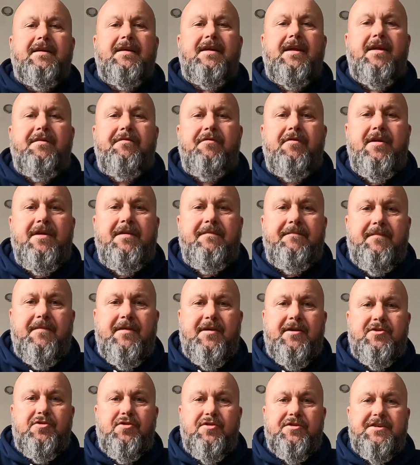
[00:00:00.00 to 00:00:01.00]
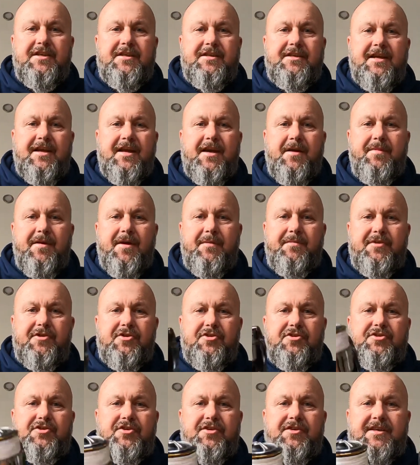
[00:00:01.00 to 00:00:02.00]
G'day everyone, I'm going to talk to you today about my
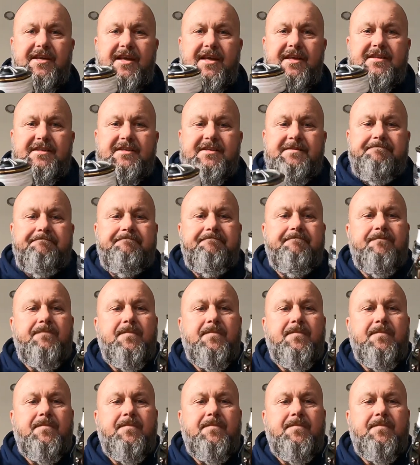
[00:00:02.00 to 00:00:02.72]
two Certates.